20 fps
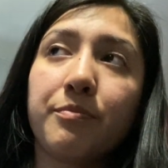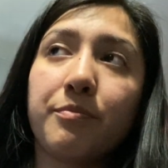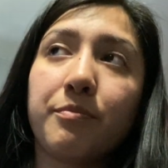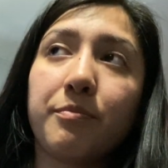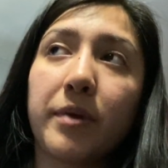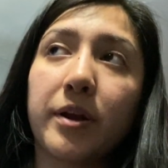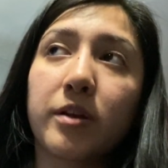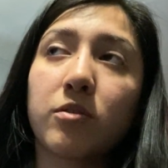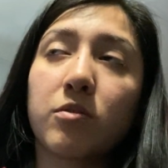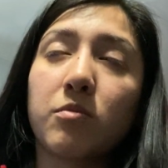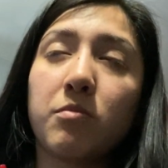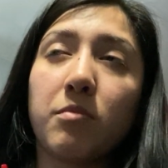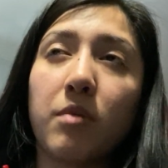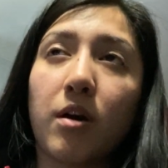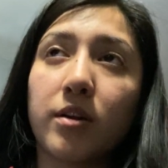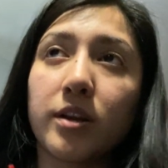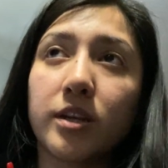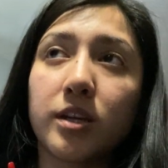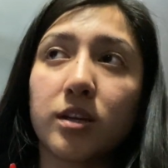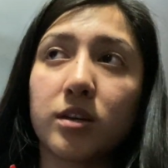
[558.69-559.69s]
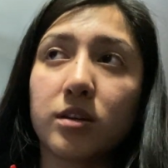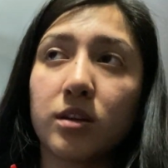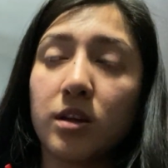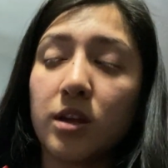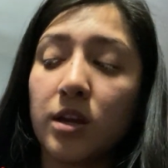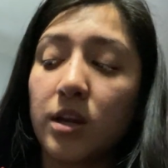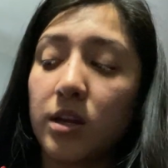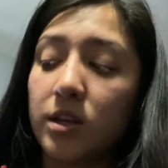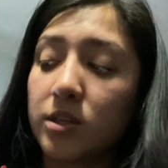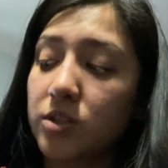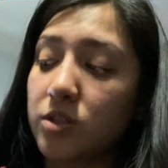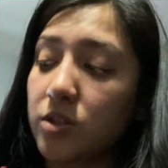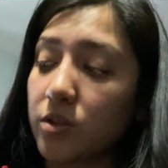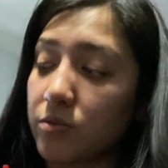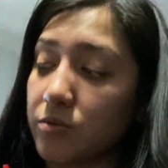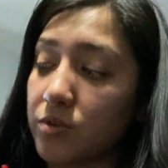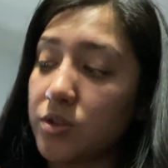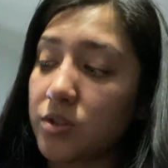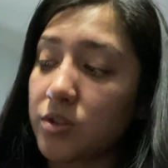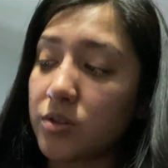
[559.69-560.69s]
micromonic
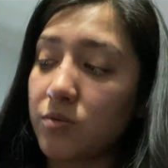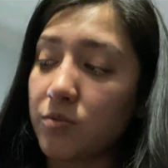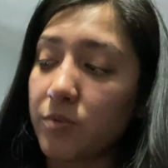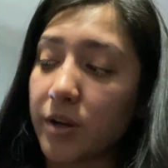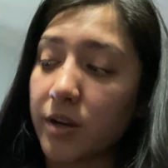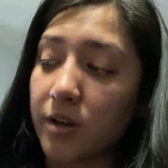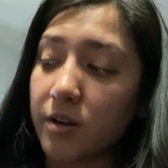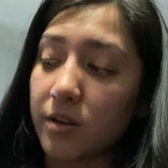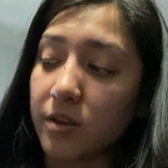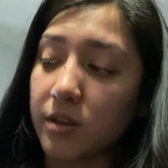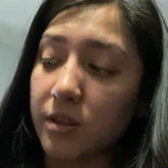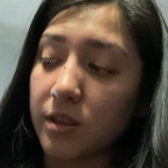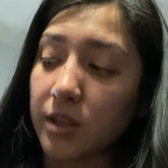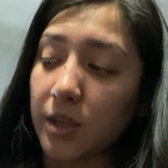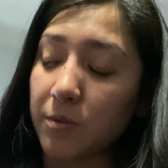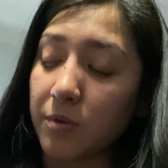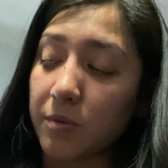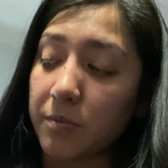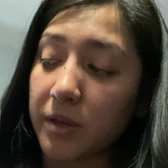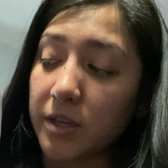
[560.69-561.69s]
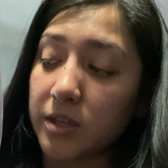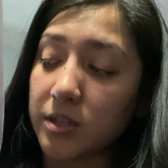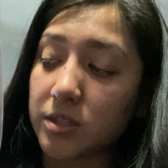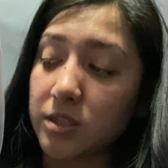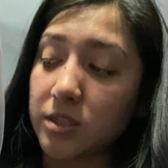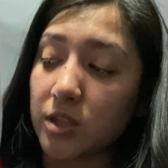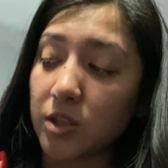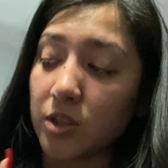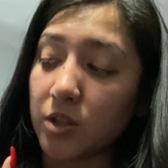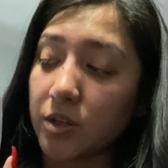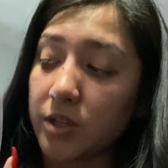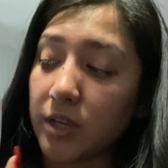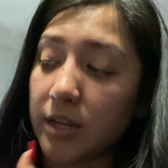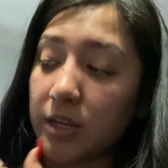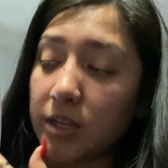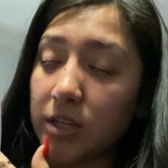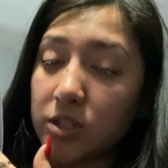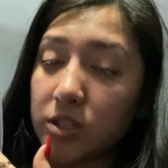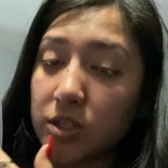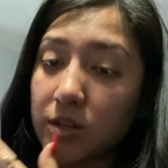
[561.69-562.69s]
solution where they would make us look at
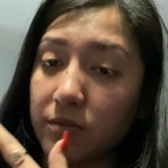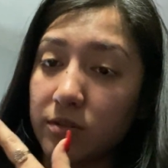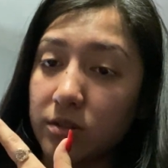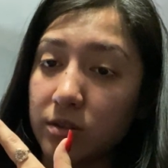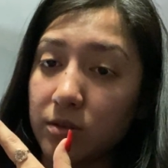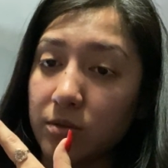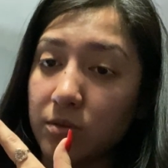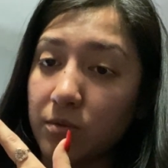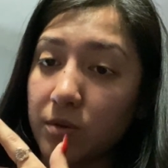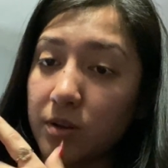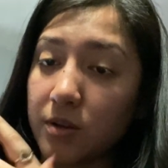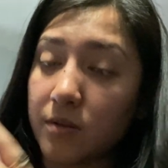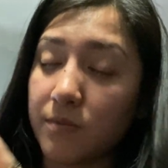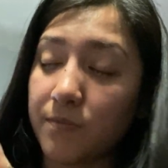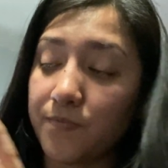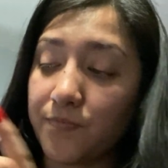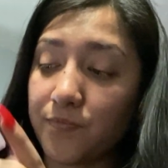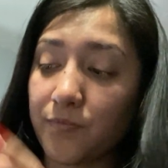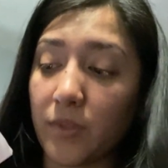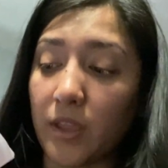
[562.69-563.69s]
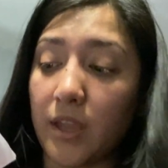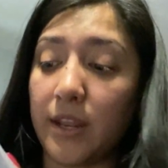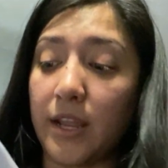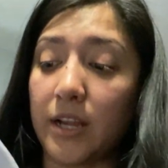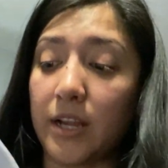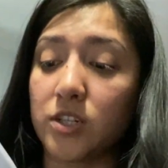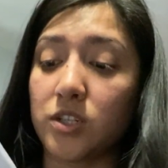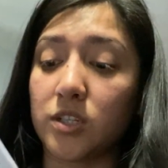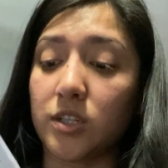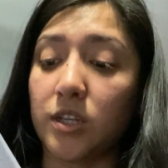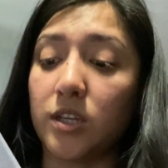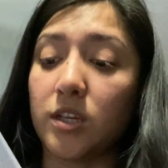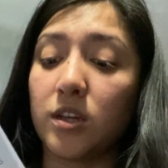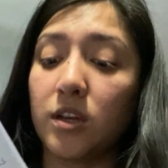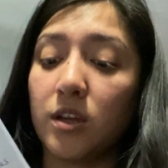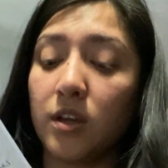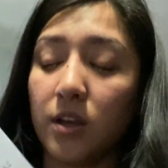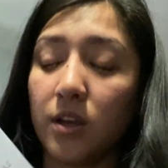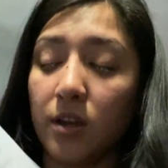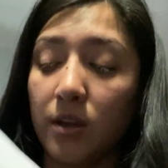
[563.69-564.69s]
every single one and actually
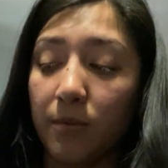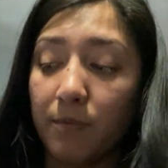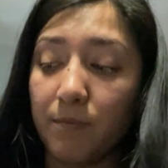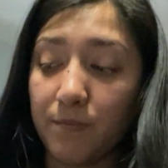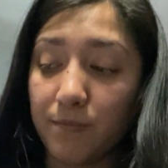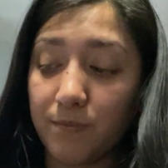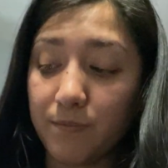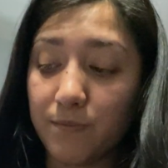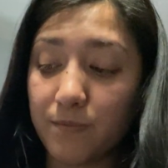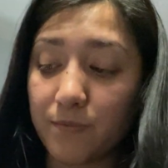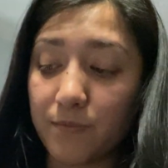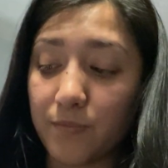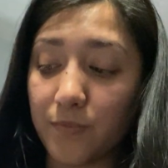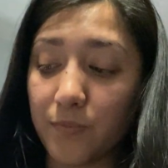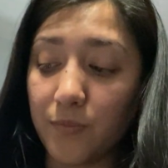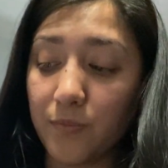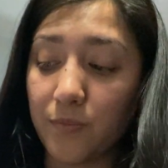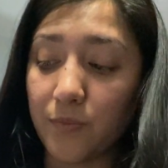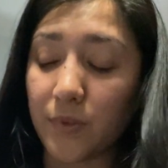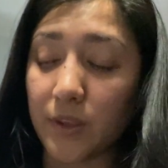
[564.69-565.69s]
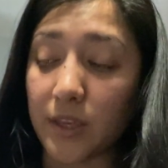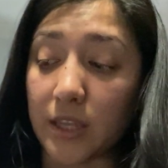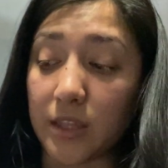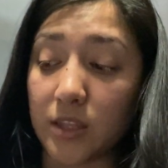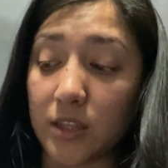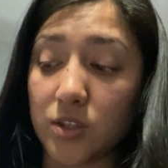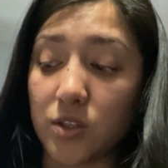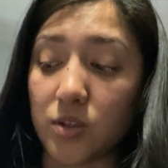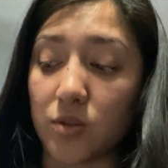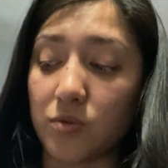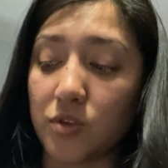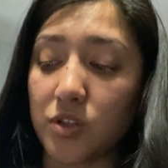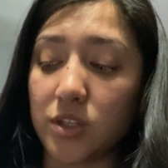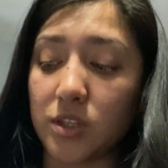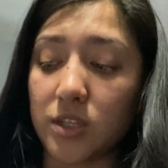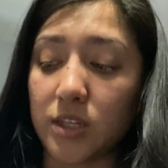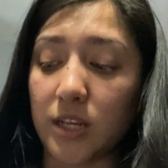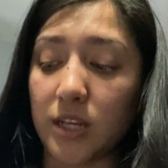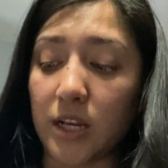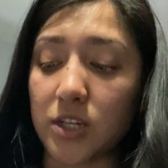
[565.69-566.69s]
get the
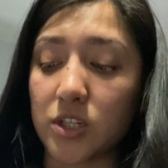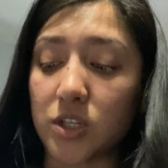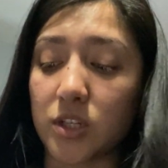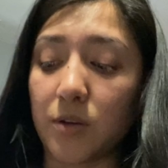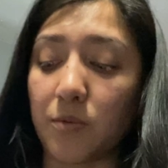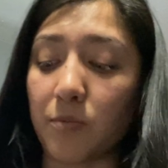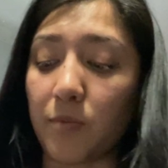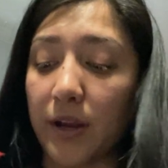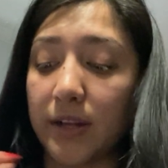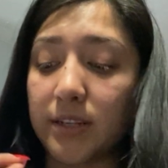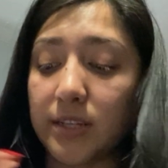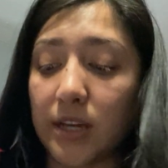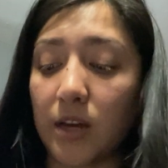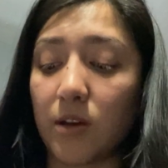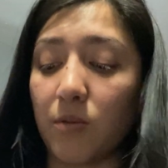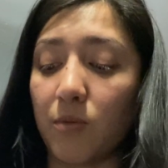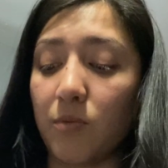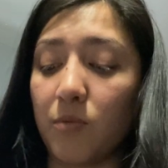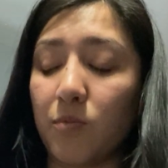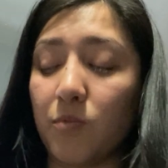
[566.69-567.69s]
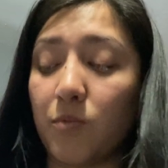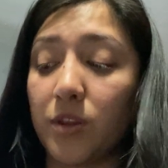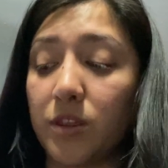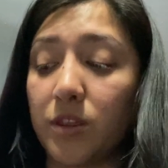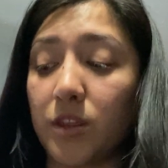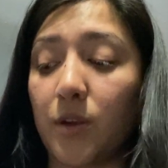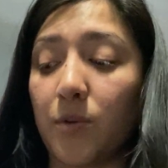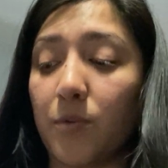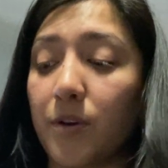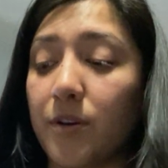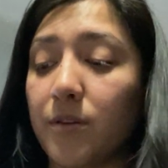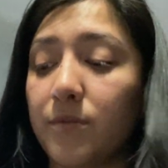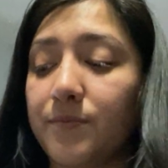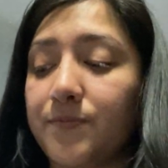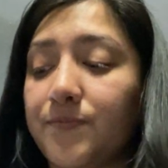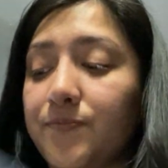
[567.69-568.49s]
solutions and actually write down what they were.